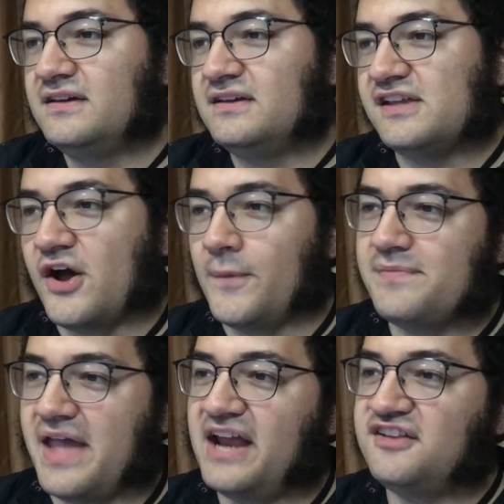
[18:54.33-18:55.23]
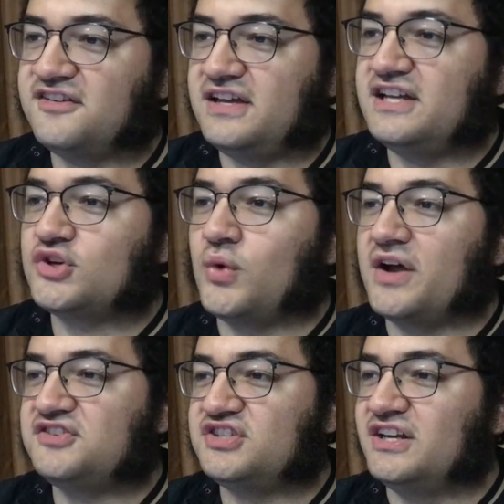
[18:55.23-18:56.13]
You know, answer each
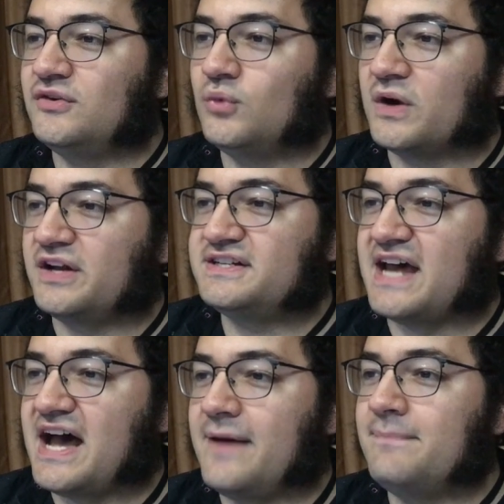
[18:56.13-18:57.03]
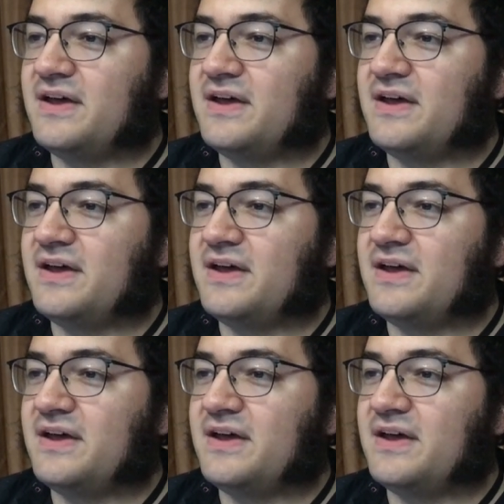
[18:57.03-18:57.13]
question one at a time,